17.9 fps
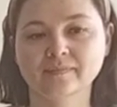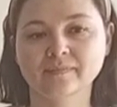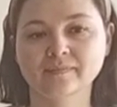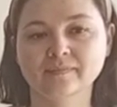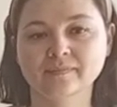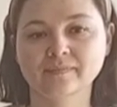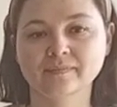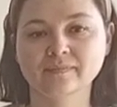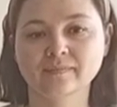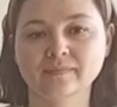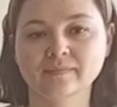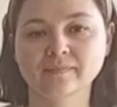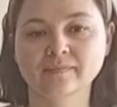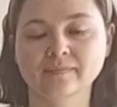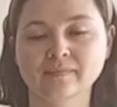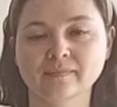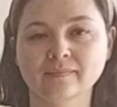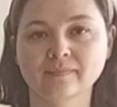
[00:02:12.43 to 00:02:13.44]

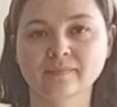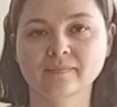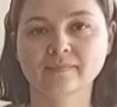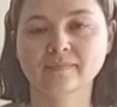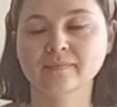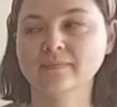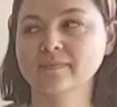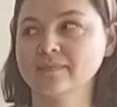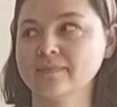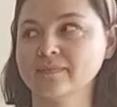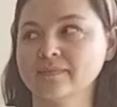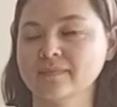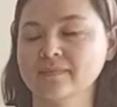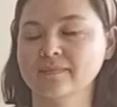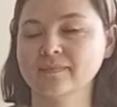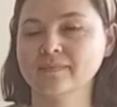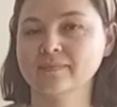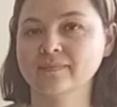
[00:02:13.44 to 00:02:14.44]

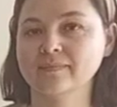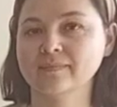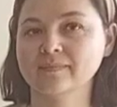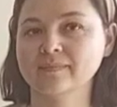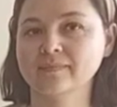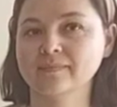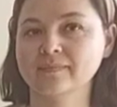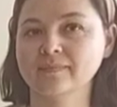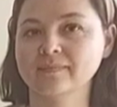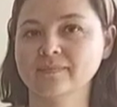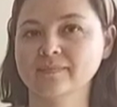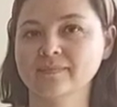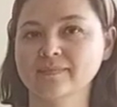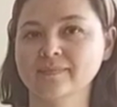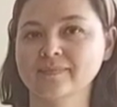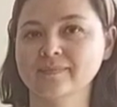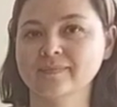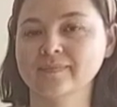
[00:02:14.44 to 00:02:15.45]

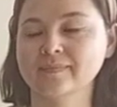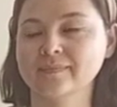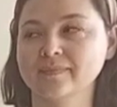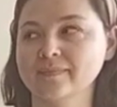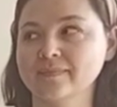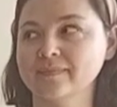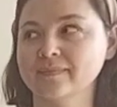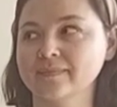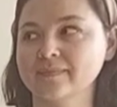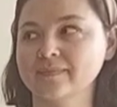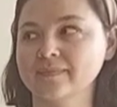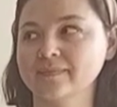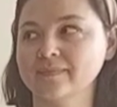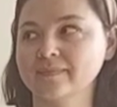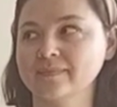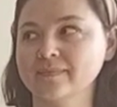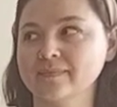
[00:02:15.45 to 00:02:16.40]
This person isn't speaking.